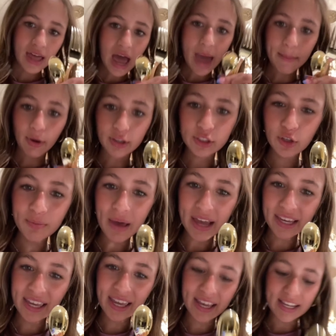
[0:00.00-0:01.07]
I'm also
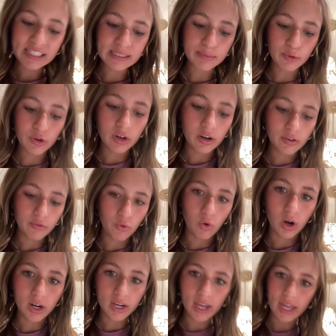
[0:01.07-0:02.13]
packing a spoon and a
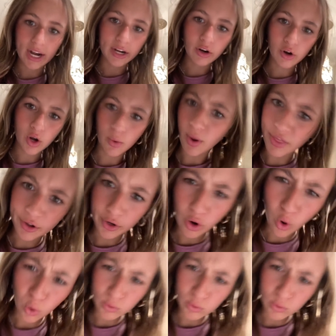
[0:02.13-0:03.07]
fork, and I don't know why they're gold.